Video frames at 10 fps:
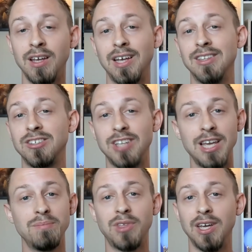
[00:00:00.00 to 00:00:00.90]
And the
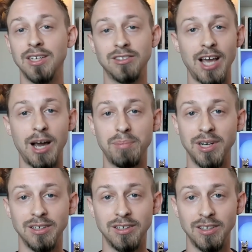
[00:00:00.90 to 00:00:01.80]
same thing is
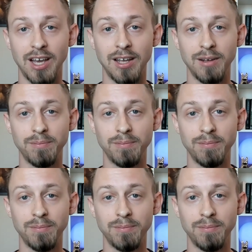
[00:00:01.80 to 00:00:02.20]
happening today.